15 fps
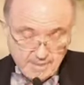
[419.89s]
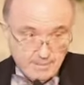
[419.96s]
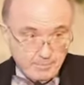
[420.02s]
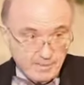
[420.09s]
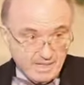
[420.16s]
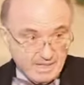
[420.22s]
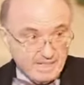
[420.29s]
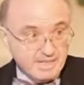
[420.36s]

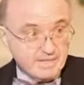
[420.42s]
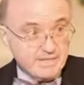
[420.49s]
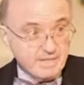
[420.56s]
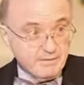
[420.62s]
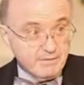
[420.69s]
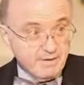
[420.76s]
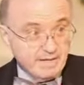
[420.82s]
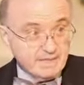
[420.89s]
but it is a
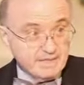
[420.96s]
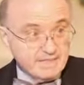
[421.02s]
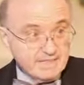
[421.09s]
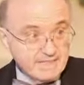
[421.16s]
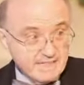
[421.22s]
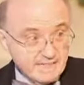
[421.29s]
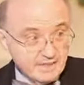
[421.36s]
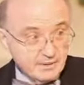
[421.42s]

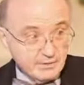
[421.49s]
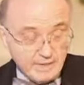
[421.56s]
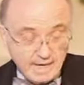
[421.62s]
volunteer